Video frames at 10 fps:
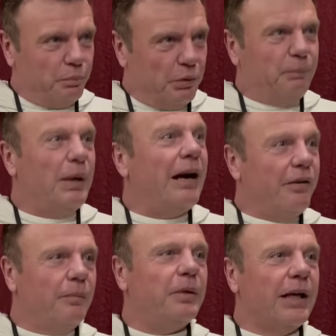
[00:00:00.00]
Prepare
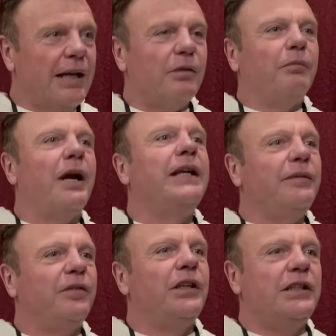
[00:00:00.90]
them and get them ready
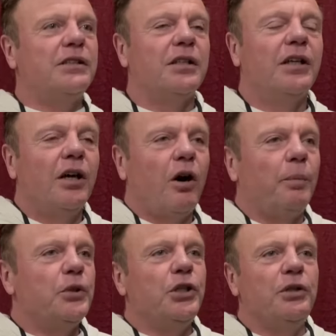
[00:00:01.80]
for these
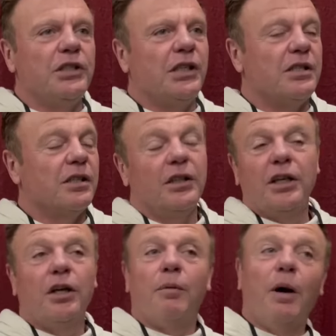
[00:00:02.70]
opportunities.
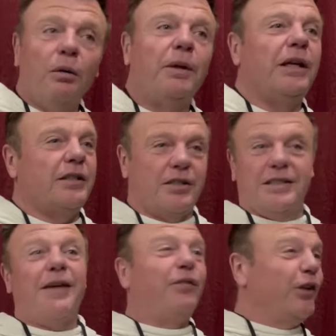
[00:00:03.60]
At the moment, it's a
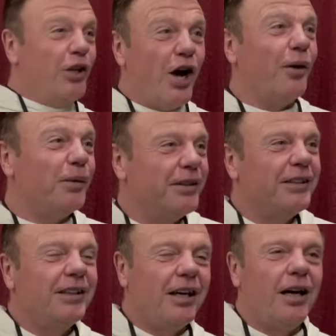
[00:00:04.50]
definite no.
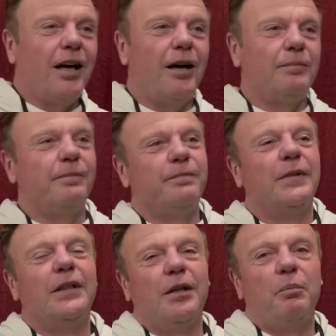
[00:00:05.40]

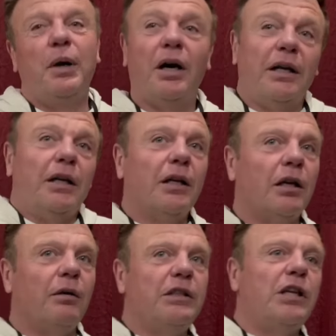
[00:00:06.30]
But, you
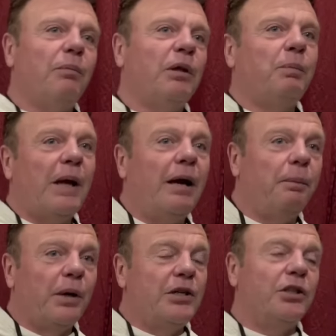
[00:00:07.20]
know, with player
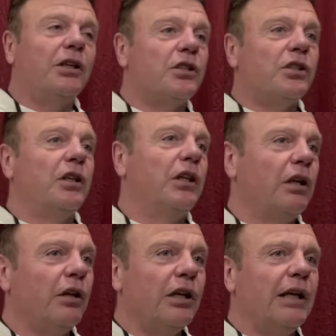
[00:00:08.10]
pressure, because, you
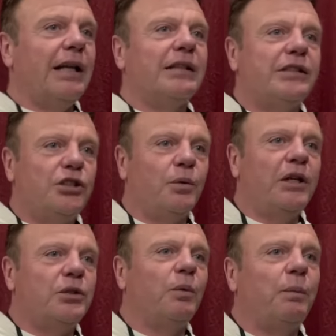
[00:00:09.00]
know, you're going to get that
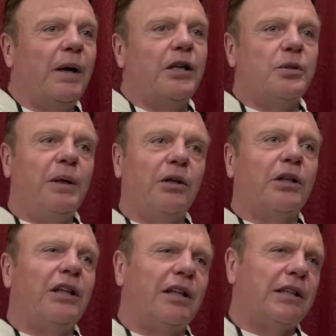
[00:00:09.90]
situation where players will be
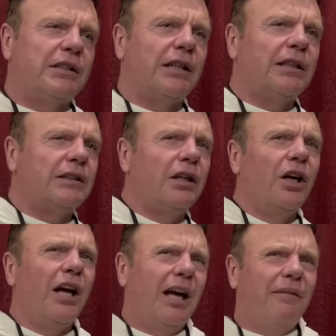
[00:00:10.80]
looking at things thinking,
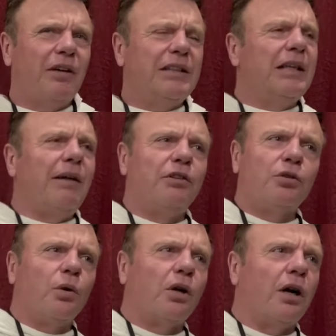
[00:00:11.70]
if I didn't have a
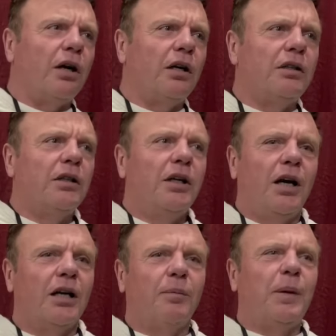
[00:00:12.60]
tour card,
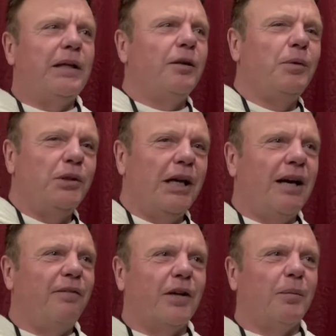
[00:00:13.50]
I could play
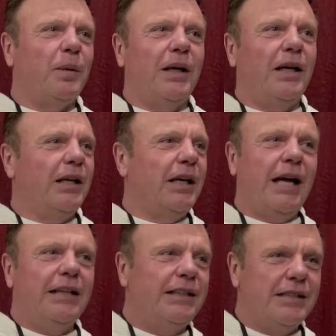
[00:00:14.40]
WDF, I could play
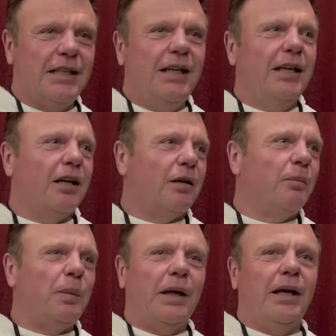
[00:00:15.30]
ADC, I can
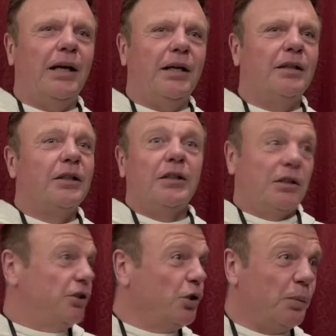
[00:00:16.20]
play
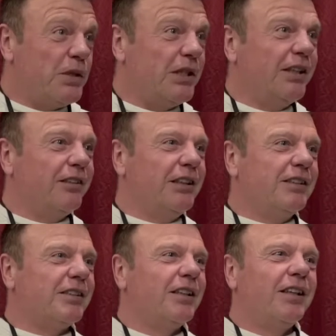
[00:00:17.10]
Super
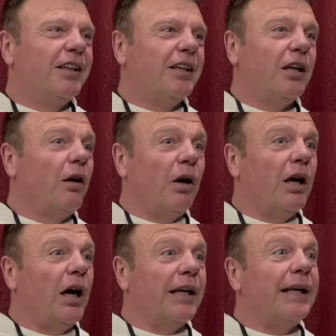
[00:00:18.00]
Series, you know,
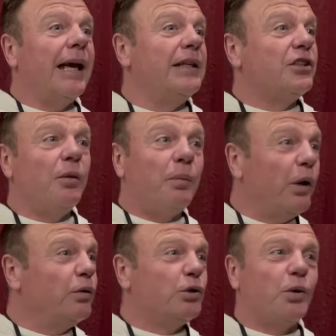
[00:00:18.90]
I can get into the
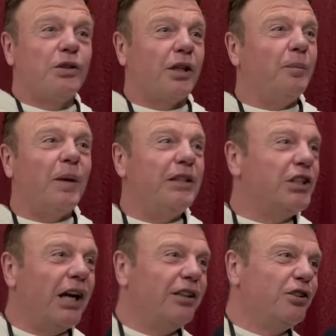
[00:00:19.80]
Pro Tours, I can play
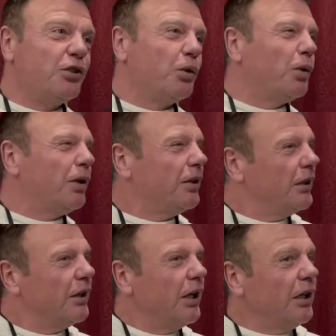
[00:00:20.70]
Challenge Tour,
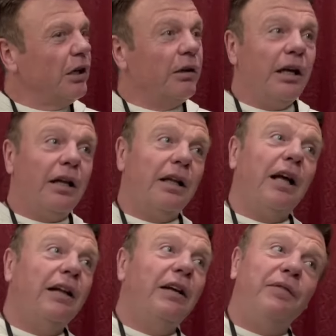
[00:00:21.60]
you know,
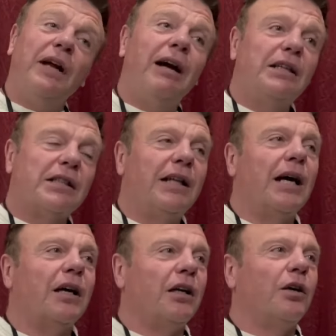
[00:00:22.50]
and if they're asking that
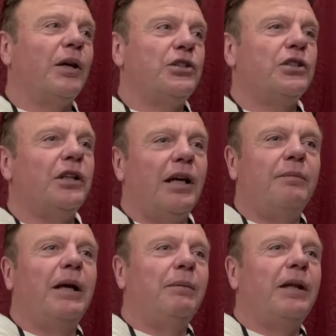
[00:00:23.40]
kind of question, then
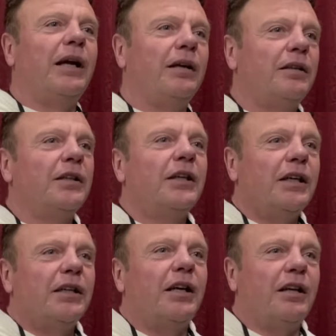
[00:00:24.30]
maybe
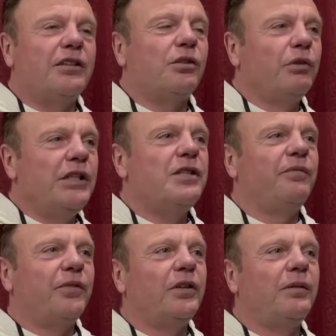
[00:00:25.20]
there's a reason
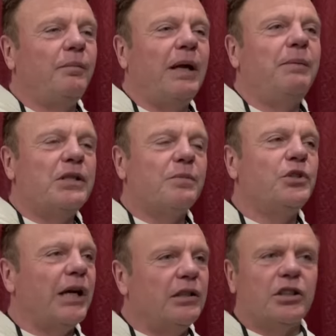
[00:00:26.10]
for maybe some
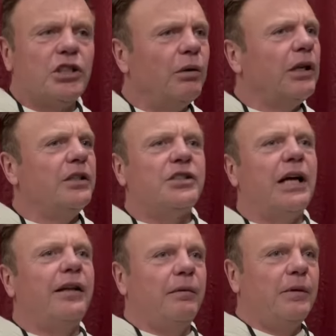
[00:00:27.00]
change. I totally
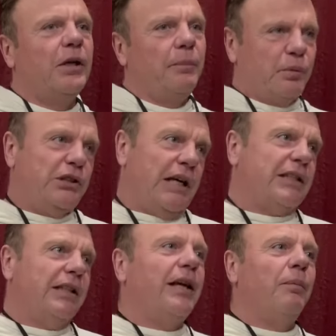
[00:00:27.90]
understand they're
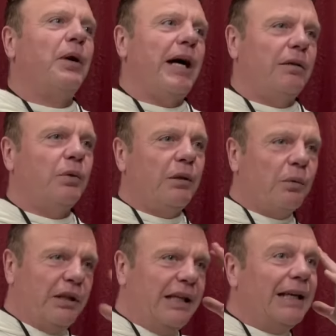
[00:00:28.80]
protecting their brand
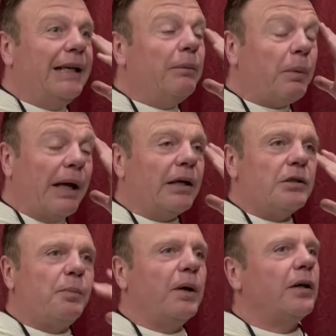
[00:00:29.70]
with the elite players,
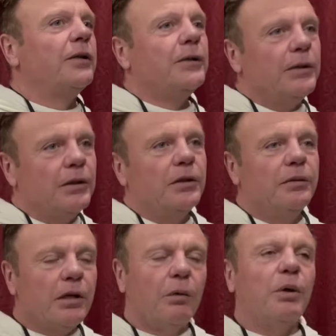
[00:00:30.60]
but
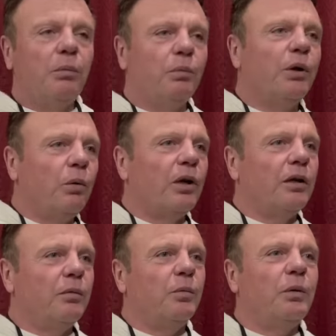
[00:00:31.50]
you know, we
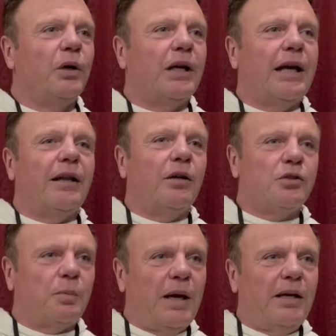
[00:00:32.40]
want to get
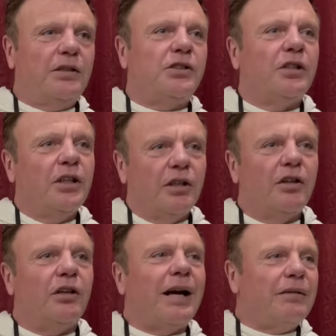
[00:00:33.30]
those players that
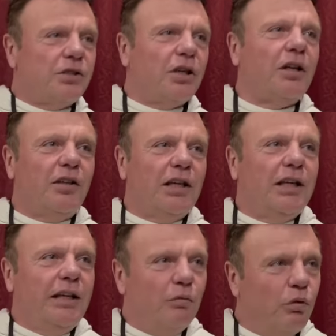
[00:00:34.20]
are outside the
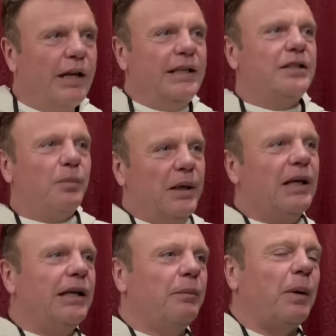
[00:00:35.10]
elite ready to be
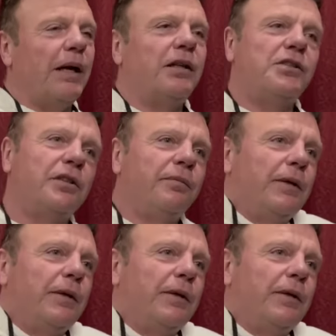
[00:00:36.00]
elite players, and